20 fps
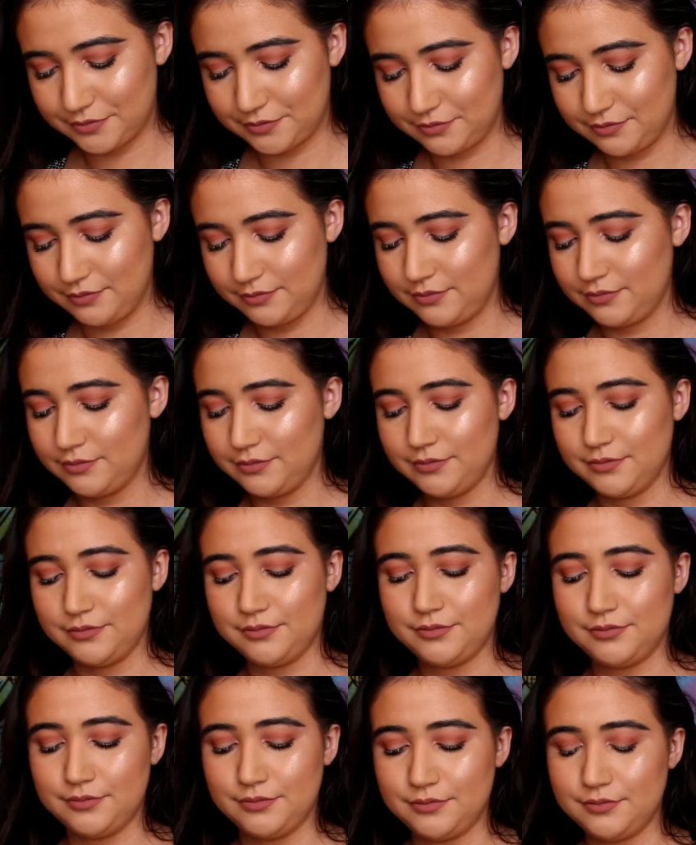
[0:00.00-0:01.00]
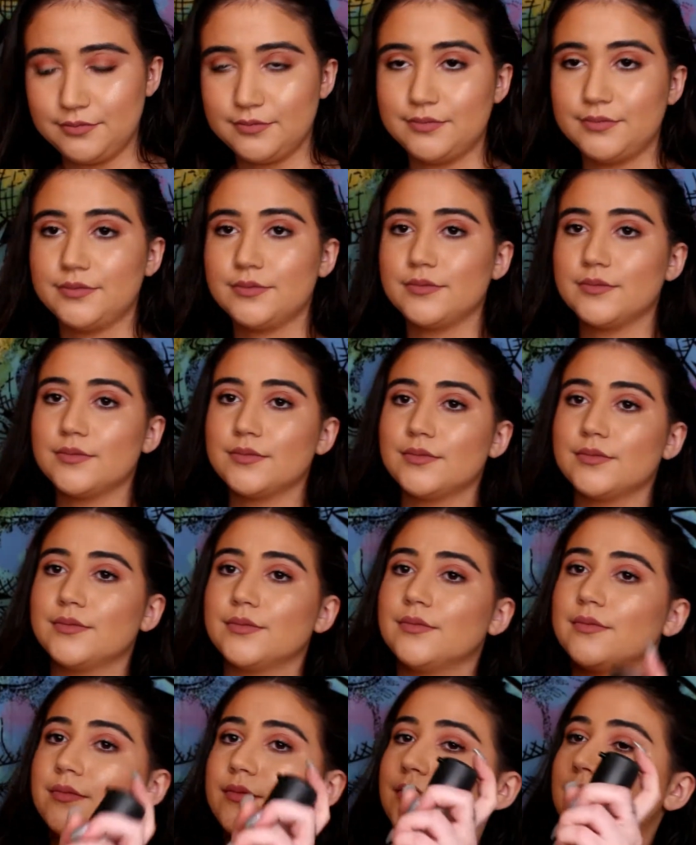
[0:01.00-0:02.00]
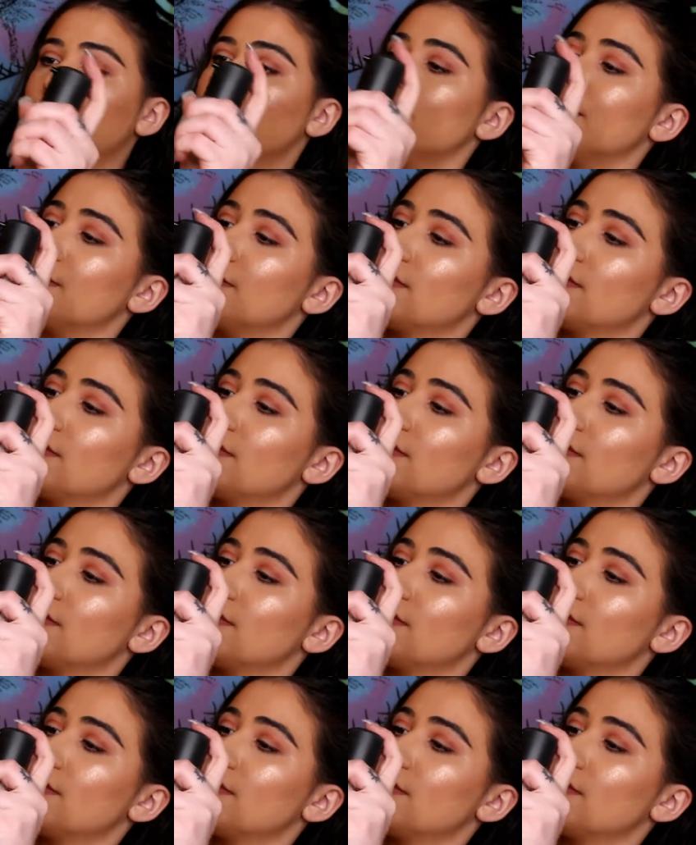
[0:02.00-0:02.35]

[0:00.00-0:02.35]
(silence)